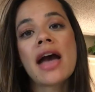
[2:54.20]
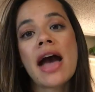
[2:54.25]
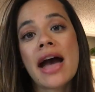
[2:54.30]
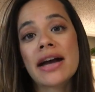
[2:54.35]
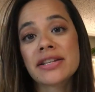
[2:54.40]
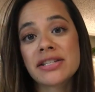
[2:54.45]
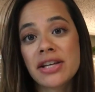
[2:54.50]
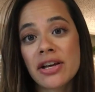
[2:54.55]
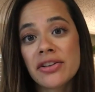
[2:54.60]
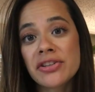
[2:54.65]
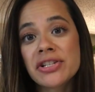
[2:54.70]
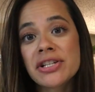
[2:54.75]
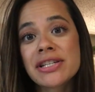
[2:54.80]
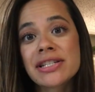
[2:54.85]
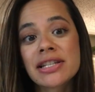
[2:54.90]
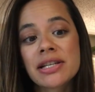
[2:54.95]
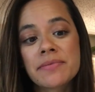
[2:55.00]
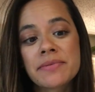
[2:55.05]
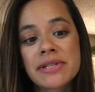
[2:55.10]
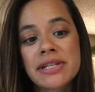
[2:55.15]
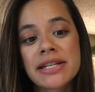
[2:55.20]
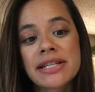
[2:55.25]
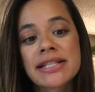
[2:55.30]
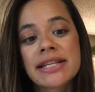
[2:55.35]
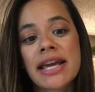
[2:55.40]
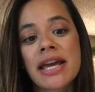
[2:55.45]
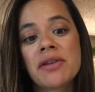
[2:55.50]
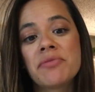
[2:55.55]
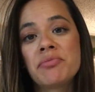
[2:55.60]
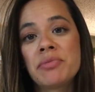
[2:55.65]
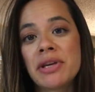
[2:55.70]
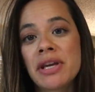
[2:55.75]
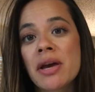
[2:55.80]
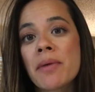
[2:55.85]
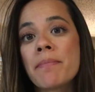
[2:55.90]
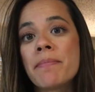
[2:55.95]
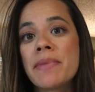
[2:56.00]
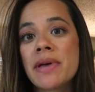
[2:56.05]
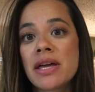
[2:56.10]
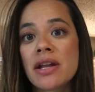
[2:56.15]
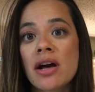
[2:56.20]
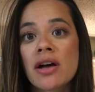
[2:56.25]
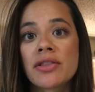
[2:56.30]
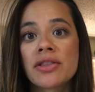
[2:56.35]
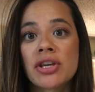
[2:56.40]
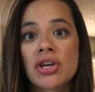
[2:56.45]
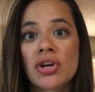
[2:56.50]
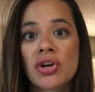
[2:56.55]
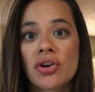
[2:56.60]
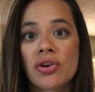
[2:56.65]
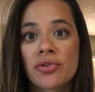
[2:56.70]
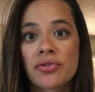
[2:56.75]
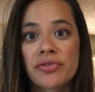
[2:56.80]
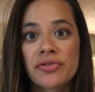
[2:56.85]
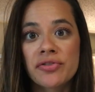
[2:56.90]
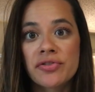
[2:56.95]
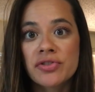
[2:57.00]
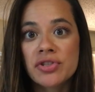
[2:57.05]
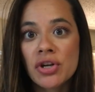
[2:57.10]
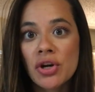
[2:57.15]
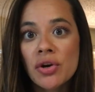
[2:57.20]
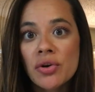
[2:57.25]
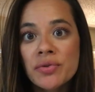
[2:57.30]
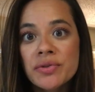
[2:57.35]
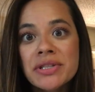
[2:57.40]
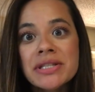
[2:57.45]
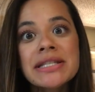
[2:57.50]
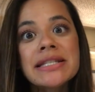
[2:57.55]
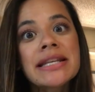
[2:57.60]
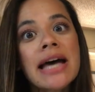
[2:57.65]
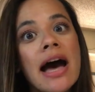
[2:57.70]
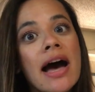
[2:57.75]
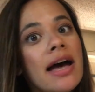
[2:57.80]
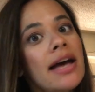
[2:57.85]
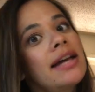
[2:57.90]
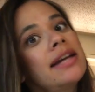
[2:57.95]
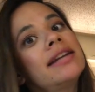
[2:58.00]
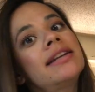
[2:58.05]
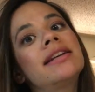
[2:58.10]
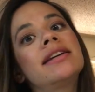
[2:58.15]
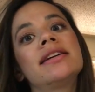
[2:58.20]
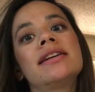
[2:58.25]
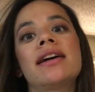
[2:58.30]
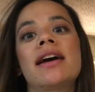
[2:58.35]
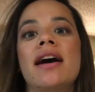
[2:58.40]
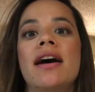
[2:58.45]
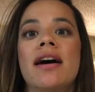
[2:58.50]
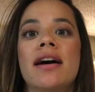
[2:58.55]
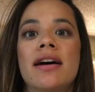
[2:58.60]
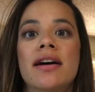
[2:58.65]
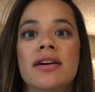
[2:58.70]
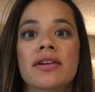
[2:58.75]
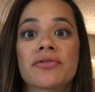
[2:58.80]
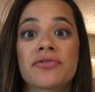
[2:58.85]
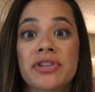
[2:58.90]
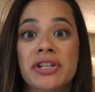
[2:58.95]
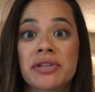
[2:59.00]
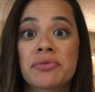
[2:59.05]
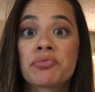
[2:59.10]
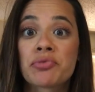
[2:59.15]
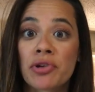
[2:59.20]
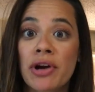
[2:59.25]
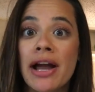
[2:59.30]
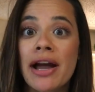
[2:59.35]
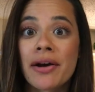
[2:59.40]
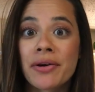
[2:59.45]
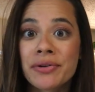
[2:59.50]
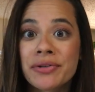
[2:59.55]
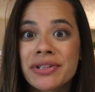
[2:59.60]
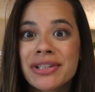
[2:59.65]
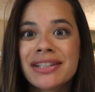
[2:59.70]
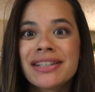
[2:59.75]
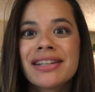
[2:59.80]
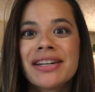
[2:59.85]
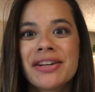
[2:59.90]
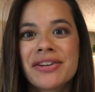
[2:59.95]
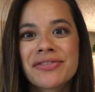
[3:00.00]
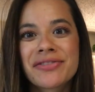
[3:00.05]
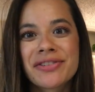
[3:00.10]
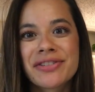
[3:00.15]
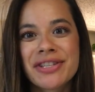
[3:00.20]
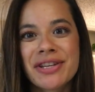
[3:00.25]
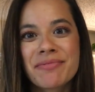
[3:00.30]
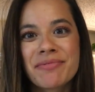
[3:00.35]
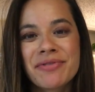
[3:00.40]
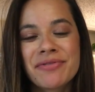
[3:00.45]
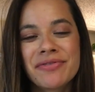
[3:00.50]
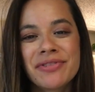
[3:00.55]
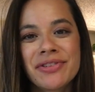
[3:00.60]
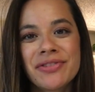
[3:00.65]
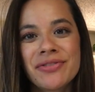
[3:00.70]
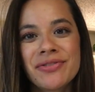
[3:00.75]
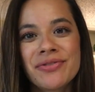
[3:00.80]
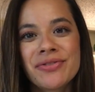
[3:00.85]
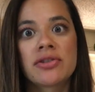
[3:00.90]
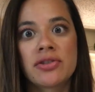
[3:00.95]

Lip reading: Axiology's lipsticks can be a bit on the earth tone side, read brown for some of you.